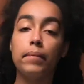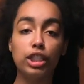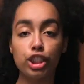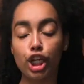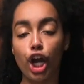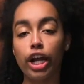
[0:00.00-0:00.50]

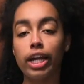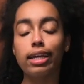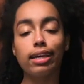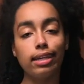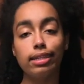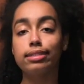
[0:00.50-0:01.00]
Minced garlic,
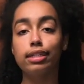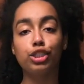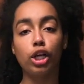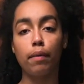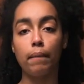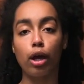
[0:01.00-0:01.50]

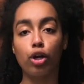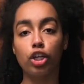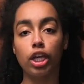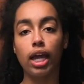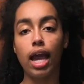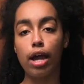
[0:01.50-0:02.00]
essential in my
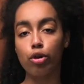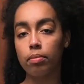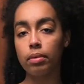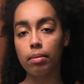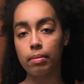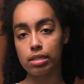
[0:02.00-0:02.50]
cooking. I
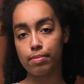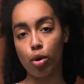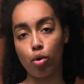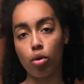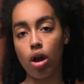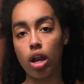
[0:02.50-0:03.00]
normally mince my
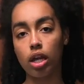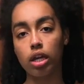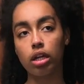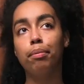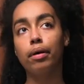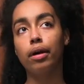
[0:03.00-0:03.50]
own garlic,
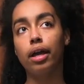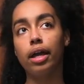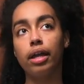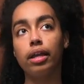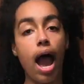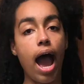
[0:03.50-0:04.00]

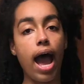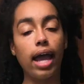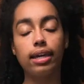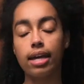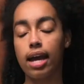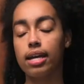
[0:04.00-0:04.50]
but
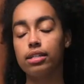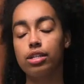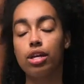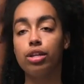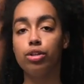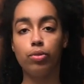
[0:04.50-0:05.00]
I can't
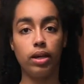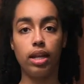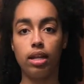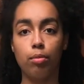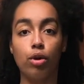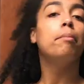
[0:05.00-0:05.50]
do it anymore.